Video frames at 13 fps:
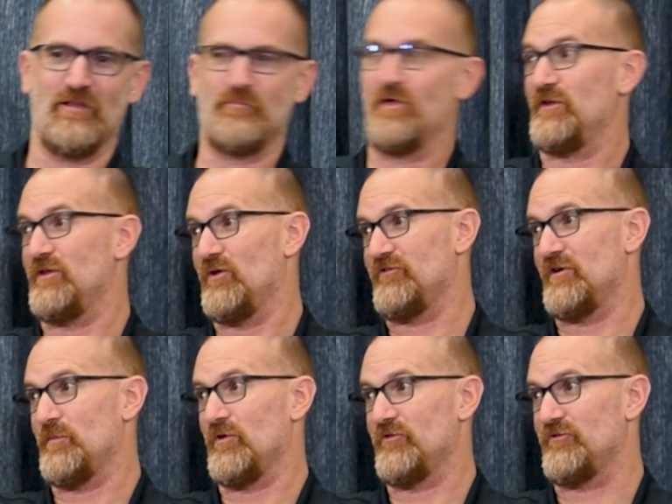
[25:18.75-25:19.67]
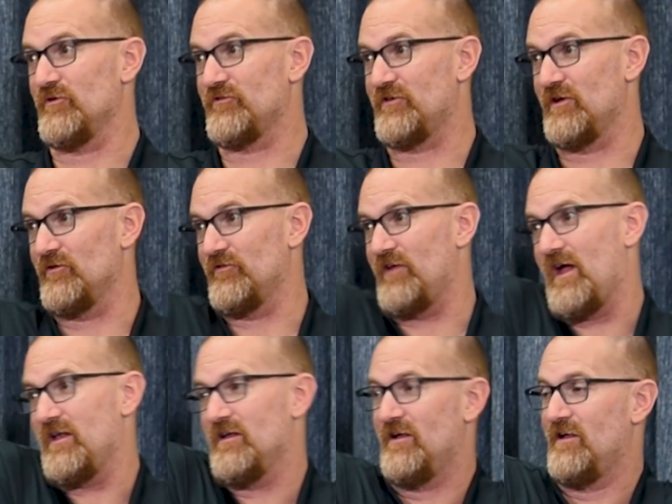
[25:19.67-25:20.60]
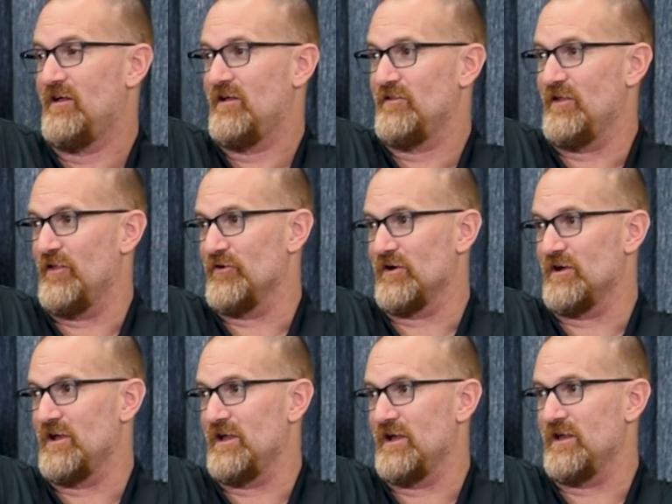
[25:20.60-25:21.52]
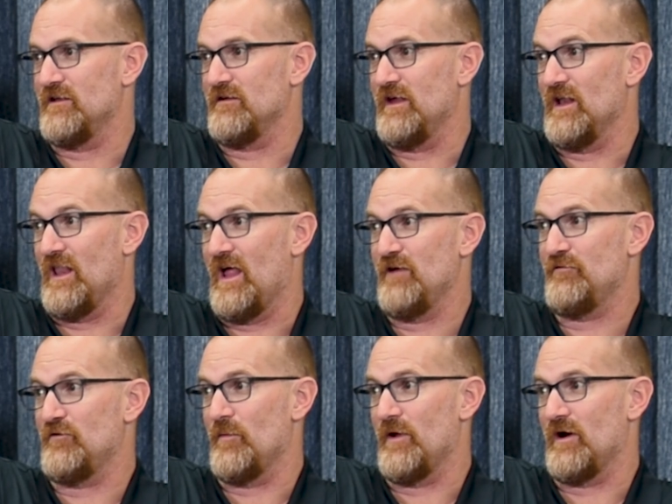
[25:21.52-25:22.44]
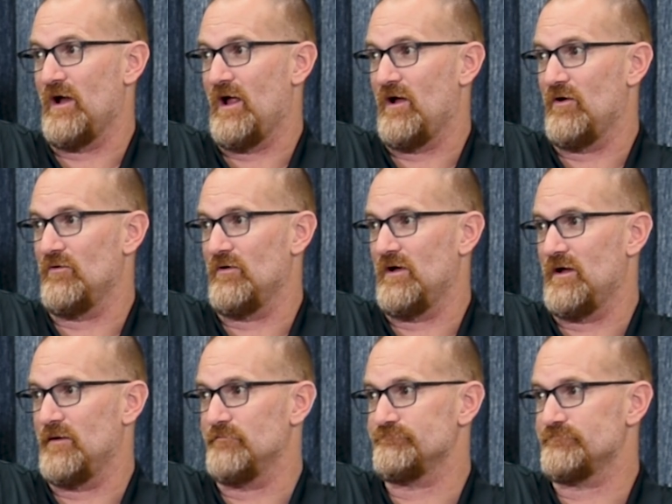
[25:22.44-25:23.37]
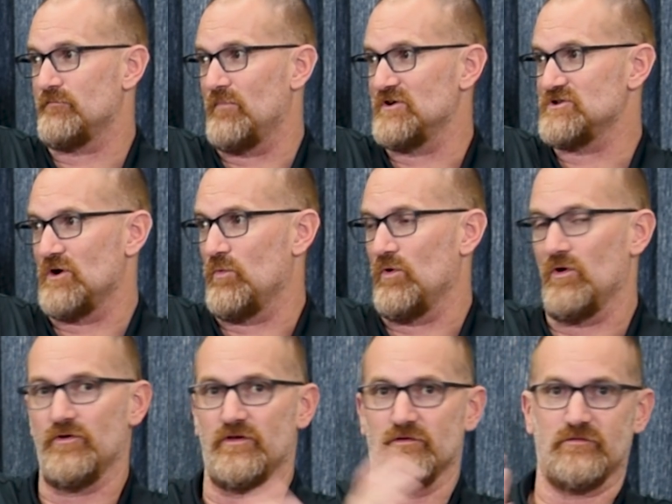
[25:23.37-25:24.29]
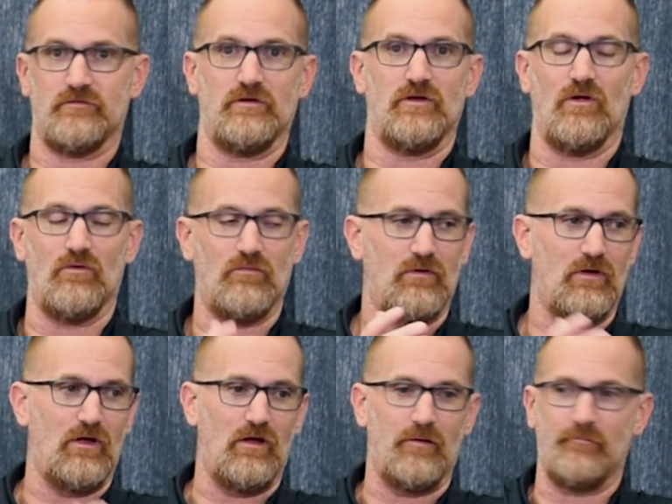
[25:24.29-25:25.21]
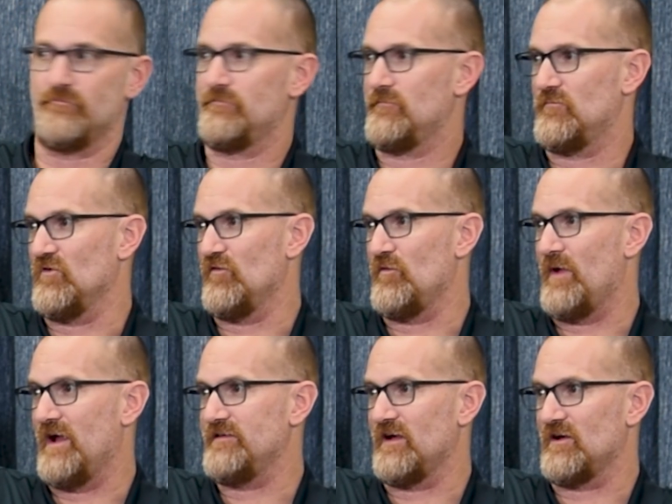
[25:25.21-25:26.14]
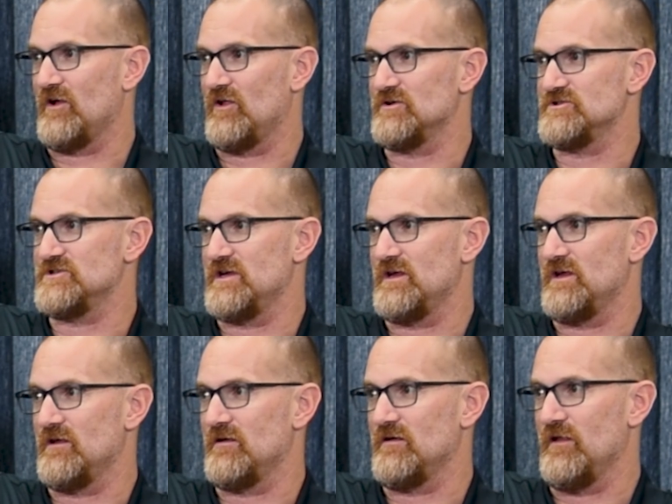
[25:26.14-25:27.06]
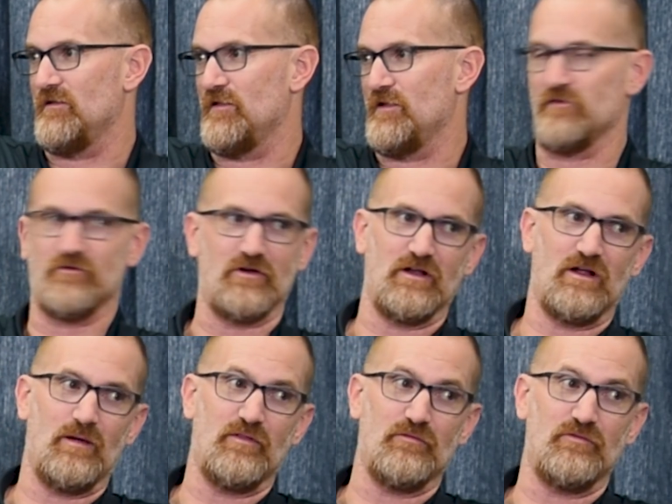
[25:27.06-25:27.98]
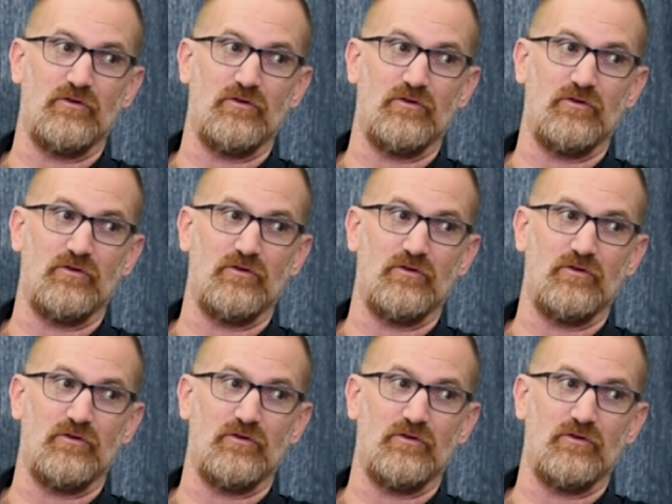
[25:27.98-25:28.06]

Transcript: building those interpersonal skills that they're going to need in life, no matter how much our world is, driven by technology and the things that are going to come in the